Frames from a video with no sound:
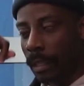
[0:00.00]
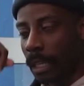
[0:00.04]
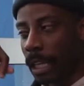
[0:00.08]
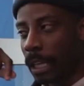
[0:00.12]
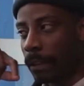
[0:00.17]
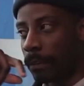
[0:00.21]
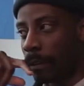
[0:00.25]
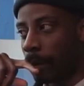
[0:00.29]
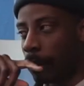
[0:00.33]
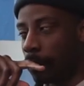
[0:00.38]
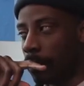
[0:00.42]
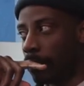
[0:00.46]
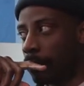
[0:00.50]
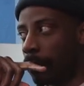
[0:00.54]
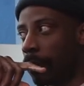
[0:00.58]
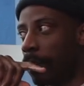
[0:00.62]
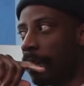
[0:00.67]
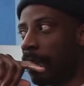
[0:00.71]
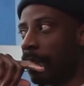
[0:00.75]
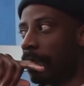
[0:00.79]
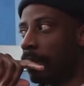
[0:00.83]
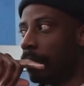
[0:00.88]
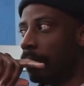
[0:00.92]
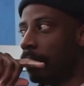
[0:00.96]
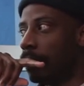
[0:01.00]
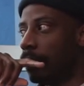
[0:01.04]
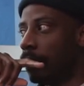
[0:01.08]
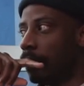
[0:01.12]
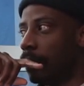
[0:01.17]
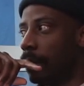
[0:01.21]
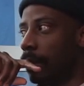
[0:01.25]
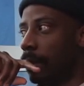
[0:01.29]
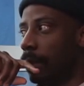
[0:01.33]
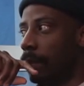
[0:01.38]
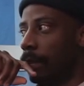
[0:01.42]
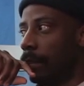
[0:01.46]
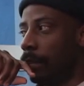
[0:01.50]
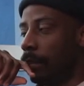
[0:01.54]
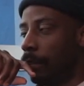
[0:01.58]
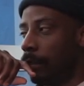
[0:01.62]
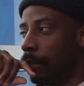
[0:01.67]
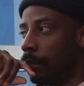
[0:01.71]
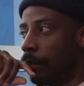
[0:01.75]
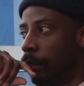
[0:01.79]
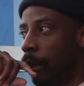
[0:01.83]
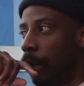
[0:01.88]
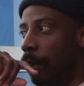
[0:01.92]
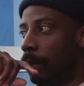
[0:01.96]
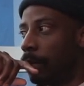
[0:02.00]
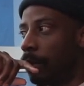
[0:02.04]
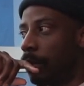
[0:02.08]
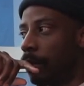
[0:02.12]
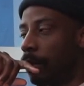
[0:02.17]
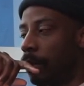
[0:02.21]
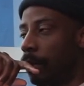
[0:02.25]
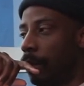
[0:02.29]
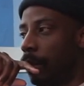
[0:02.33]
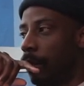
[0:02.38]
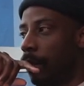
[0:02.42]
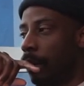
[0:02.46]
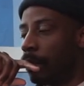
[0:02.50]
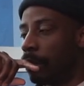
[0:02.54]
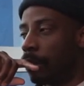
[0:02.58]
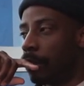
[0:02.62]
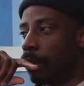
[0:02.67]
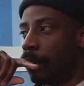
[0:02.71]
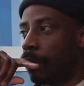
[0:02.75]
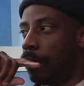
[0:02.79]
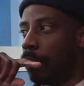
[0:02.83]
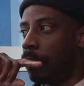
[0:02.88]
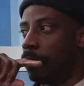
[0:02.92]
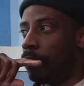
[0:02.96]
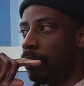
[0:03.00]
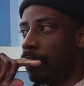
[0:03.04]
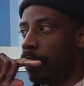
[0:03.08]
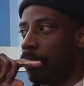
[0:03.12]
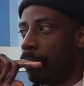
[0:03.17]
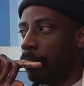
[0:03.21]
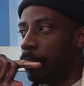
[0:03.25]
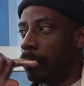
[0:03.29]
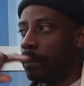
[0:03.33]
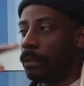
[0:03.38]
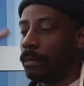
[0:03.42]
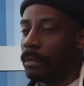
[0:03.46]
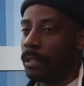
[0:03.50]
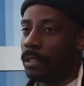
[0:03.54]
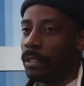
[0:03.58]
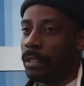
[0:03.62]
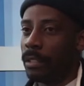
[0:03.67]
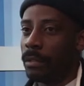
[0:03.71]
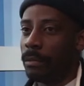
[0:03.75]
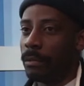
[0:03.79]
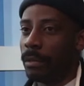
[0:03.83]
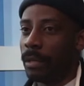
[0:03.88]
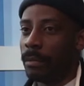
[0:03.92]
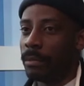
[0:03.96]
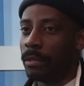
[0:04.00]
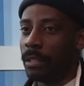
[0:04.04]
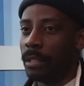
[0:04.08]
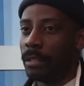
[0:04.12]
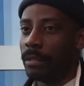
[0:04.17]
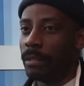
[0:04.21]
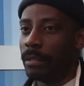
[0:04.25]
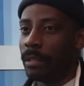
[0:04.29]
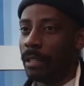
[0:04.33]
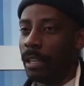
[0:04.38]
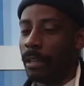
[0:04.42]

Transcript: If I would have like stopped after college, I wouldn't be doing what I'm doing.